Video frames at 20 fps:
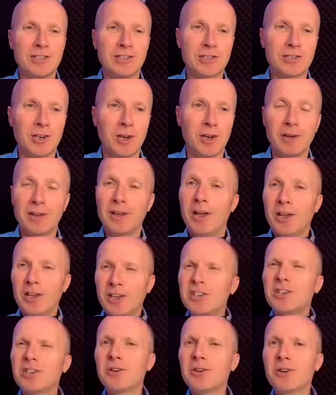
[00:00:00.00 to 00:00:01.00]
Stuart, but
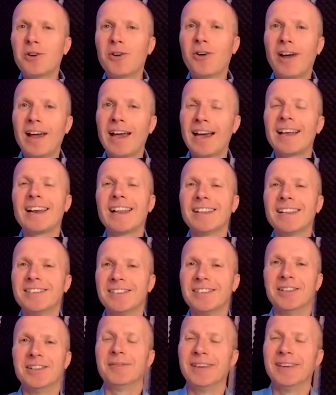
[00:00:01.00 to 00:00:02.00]
you're doing all right out of
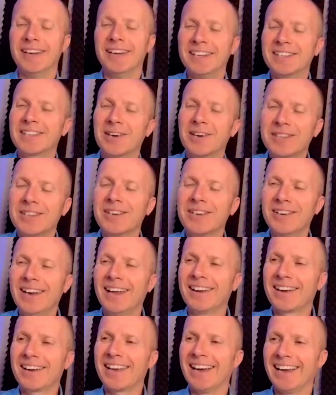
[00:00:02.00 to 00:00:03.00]
London at the minute, so we're doing
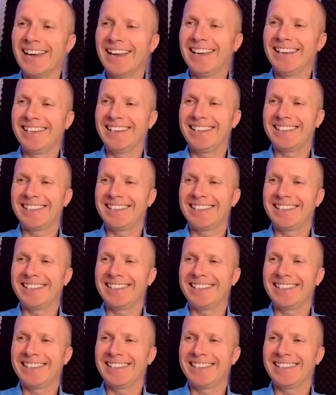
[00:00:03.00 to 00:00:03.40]
okay.